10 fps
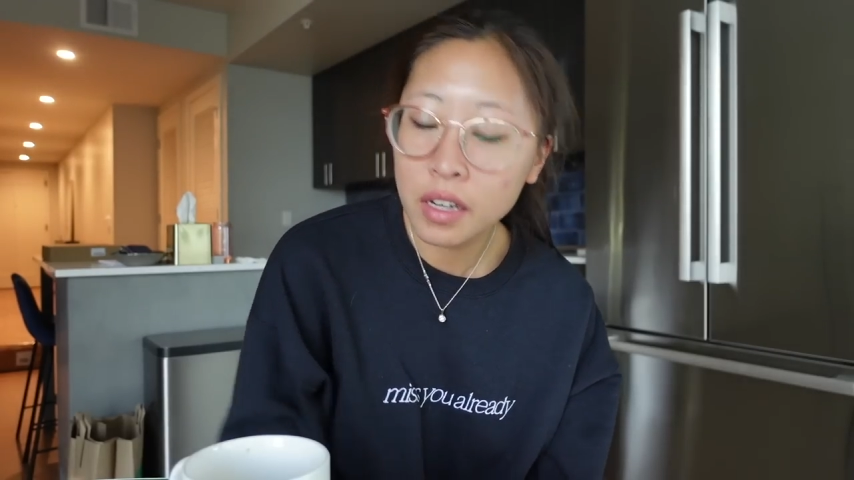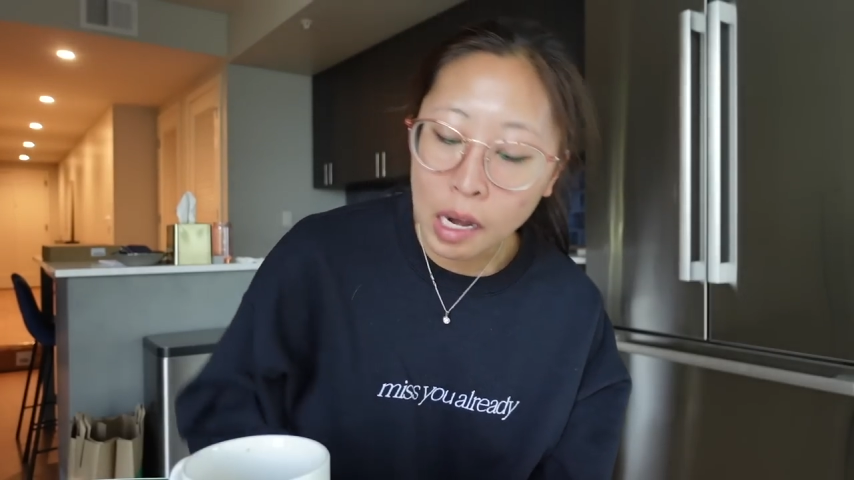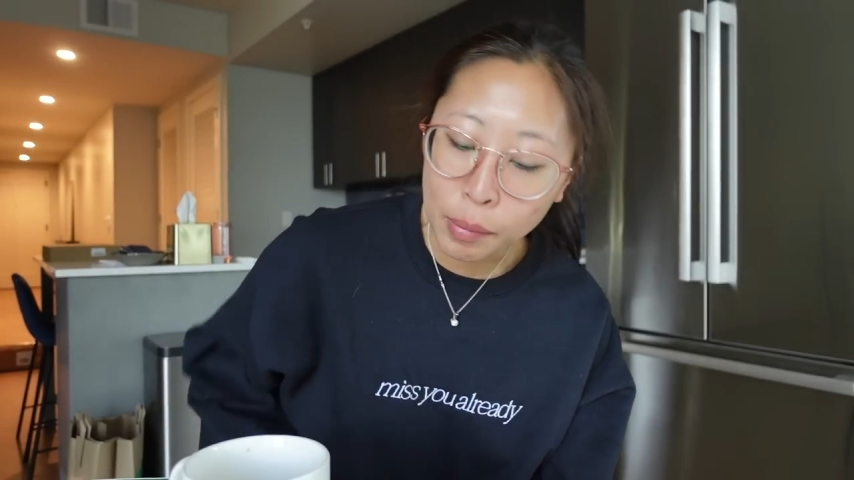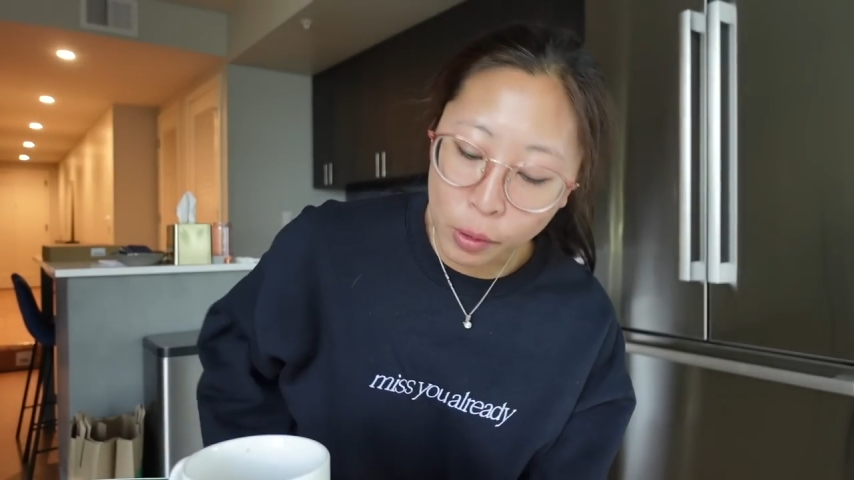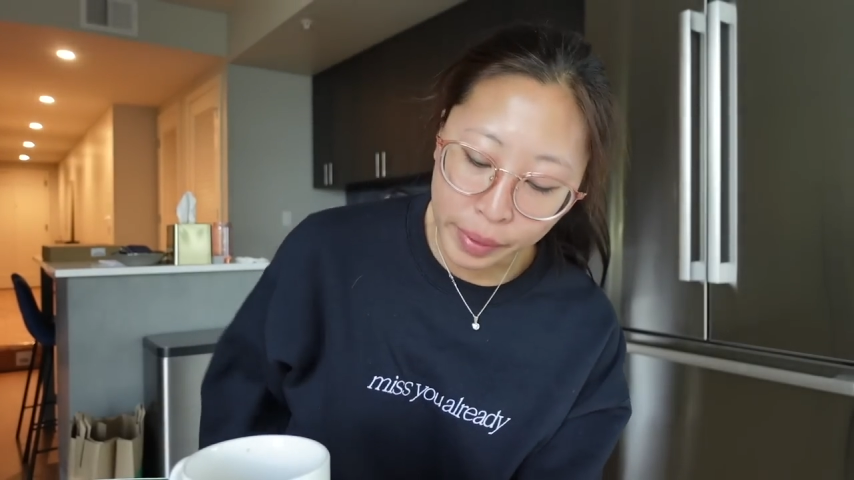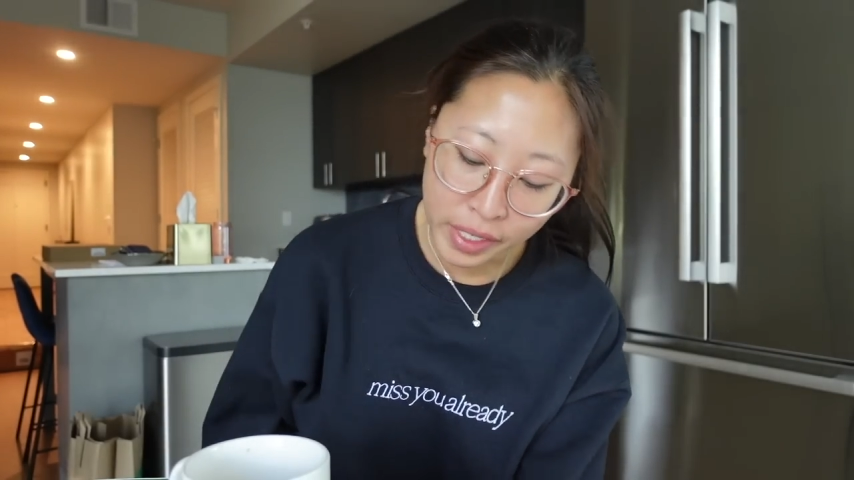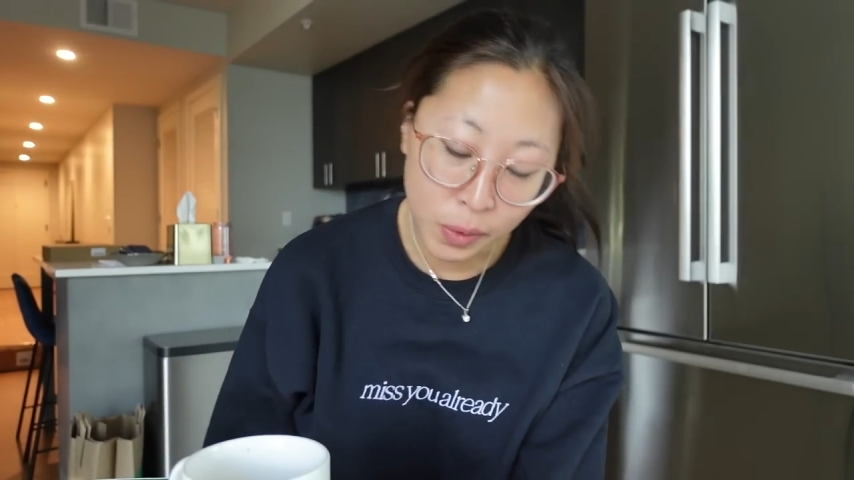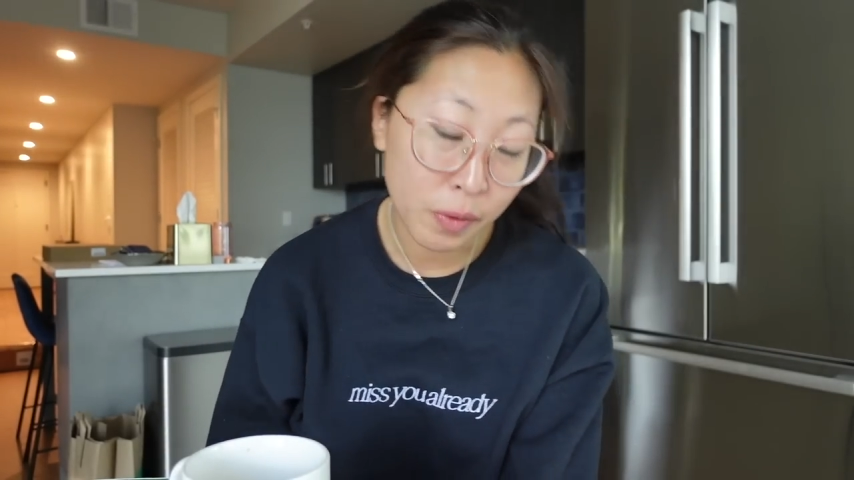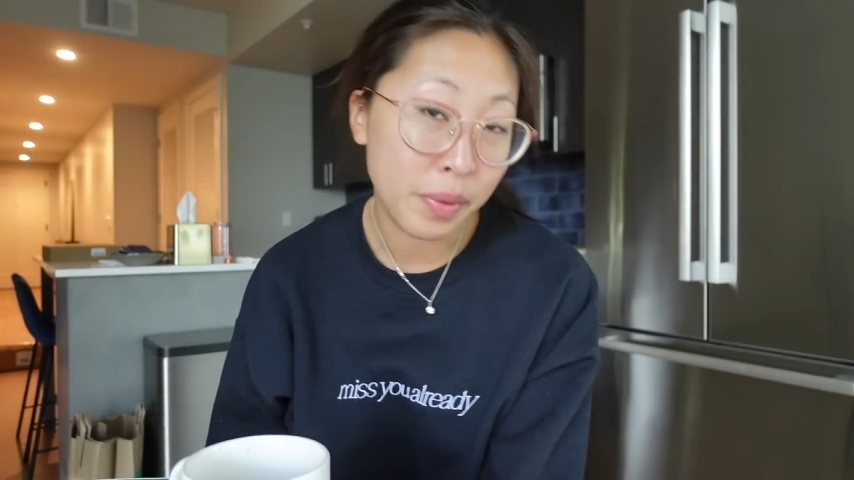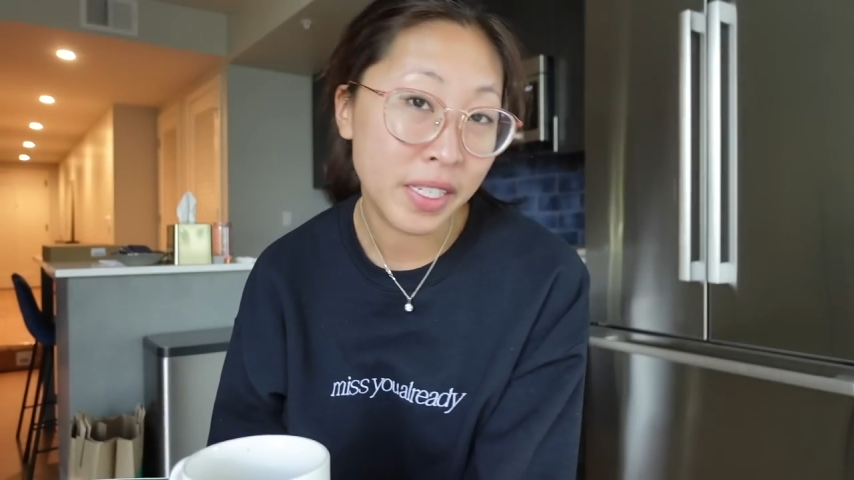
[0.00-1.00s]
couple
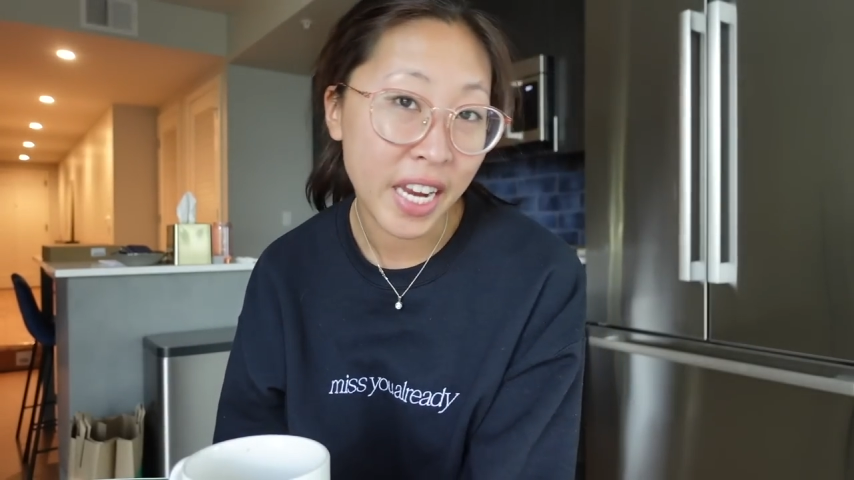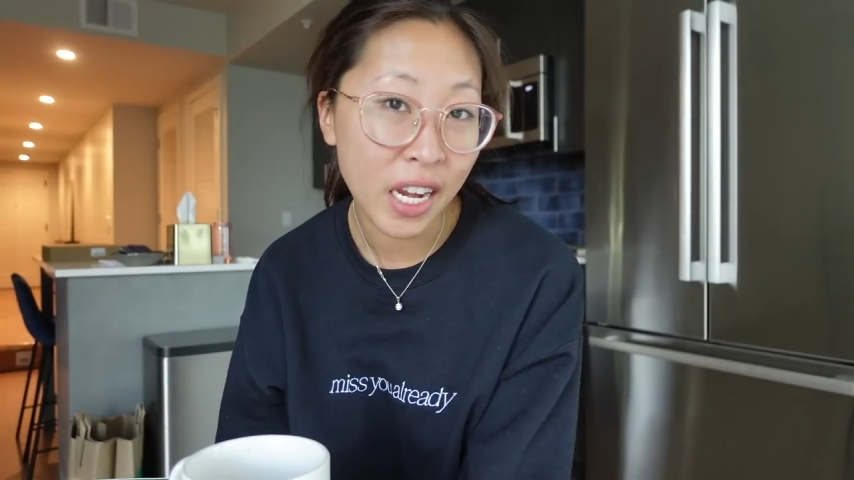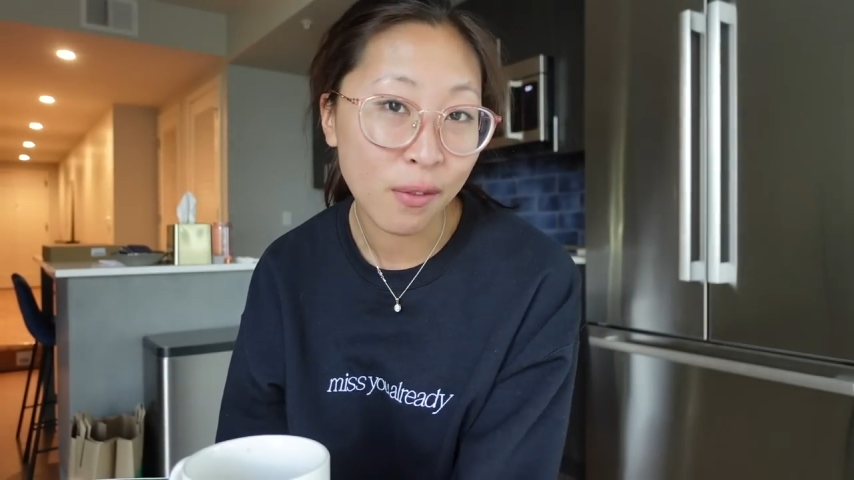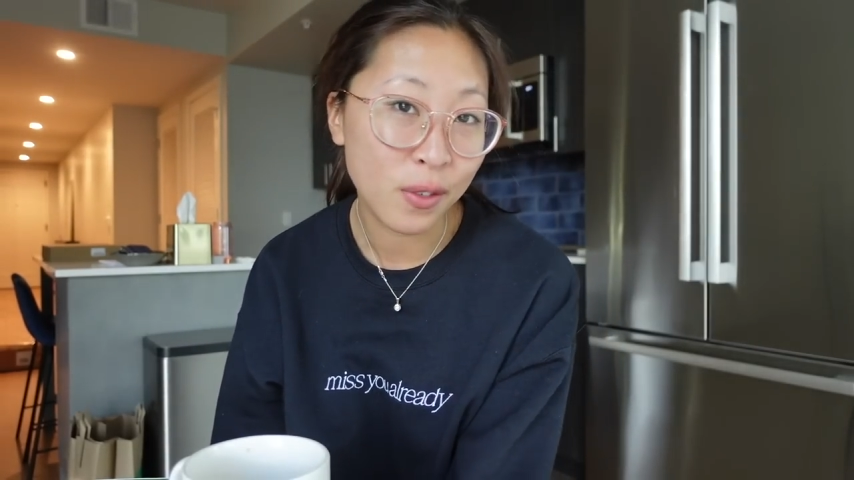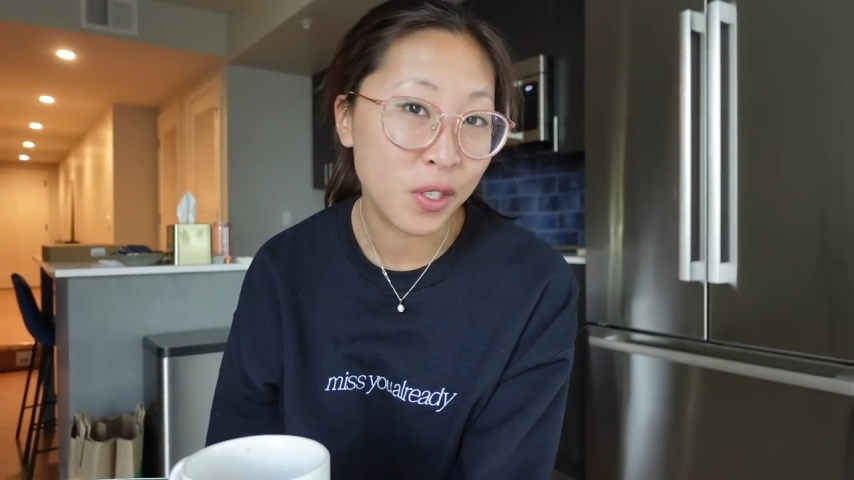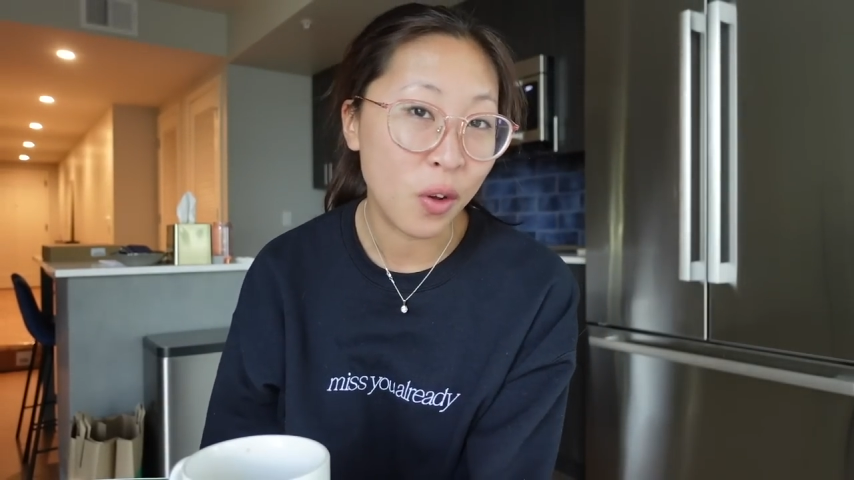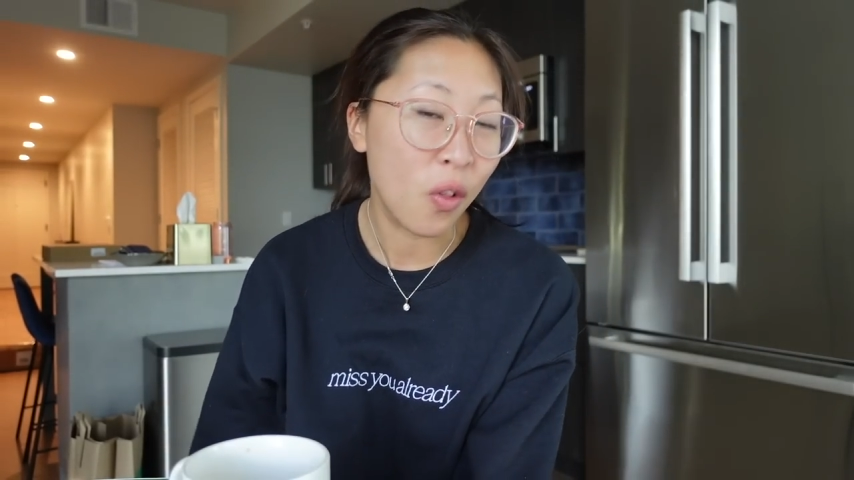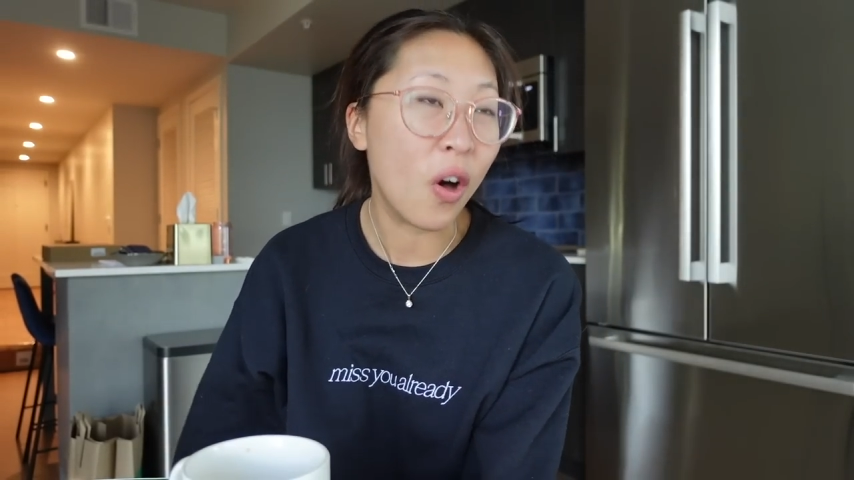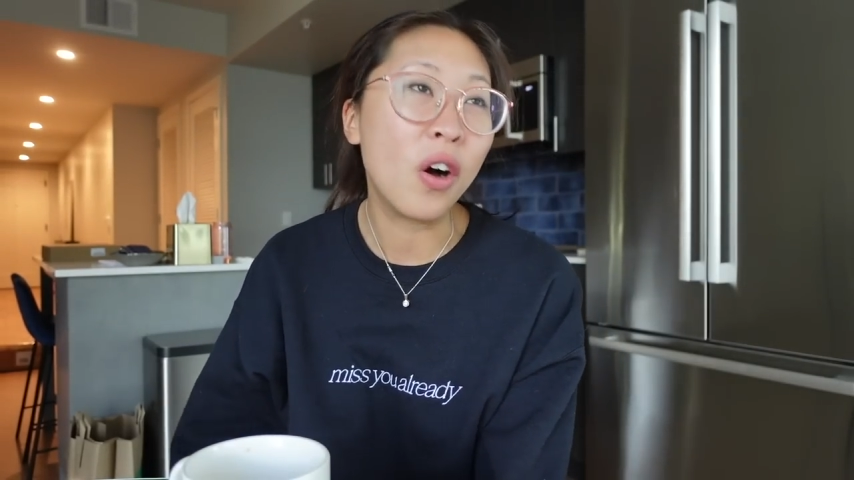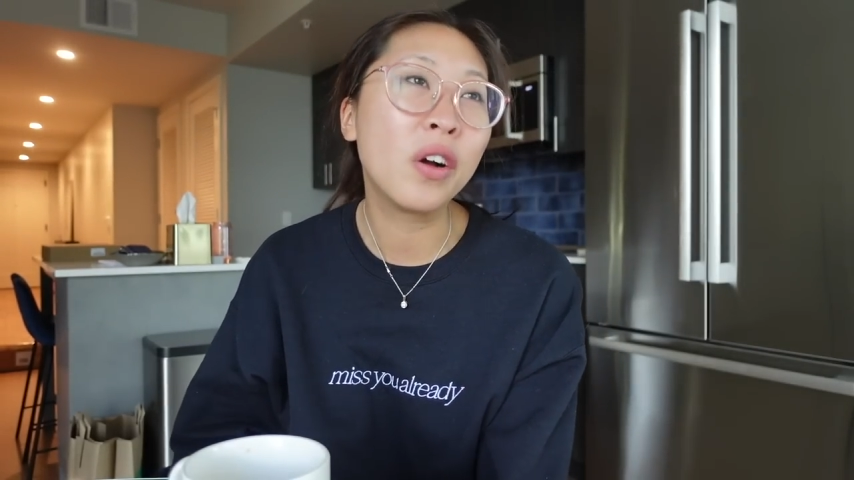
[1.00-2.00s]
because we've been dating for so
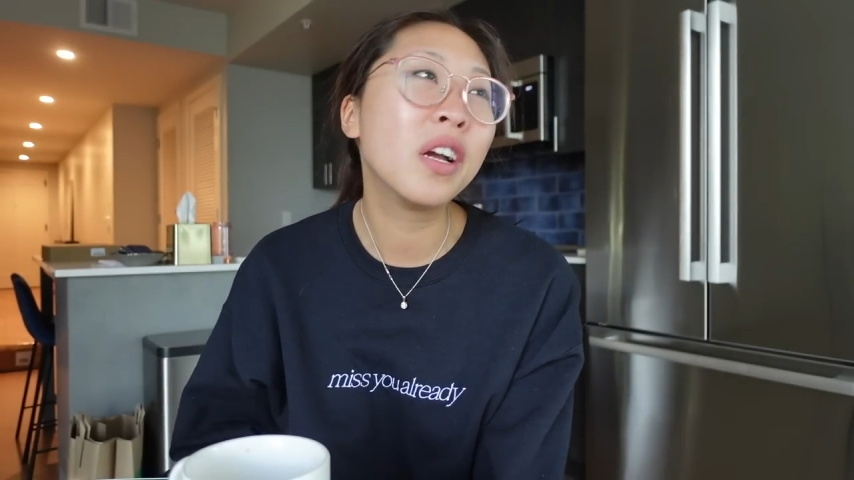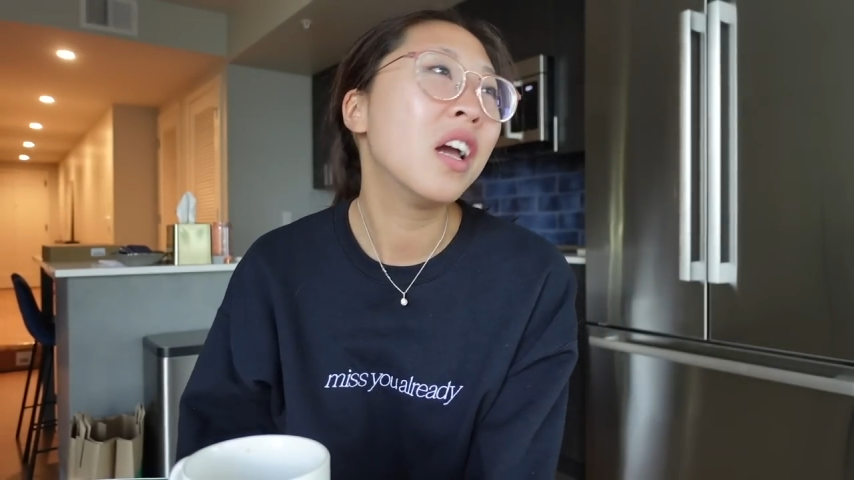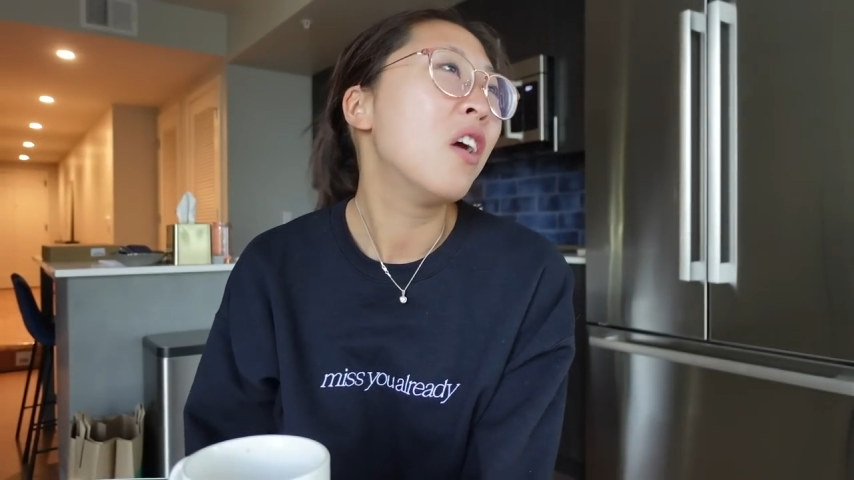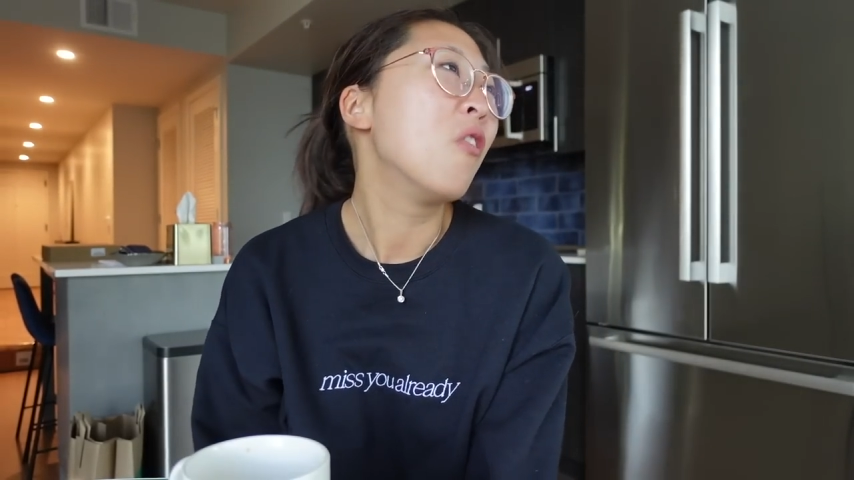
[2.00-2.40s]
long.